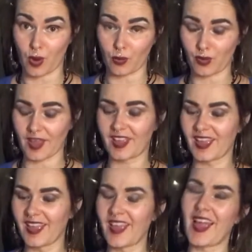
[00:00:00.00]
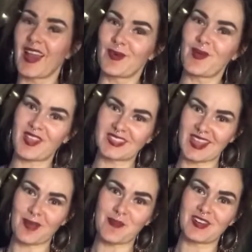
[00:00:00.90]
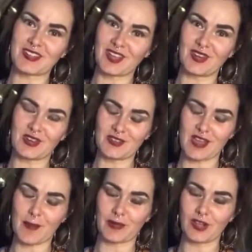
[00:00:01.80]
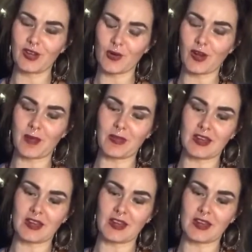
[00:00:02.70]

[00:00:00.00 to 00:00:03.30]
Like, and I'm not saying I'm going to tell you to do that, but you know what I mean.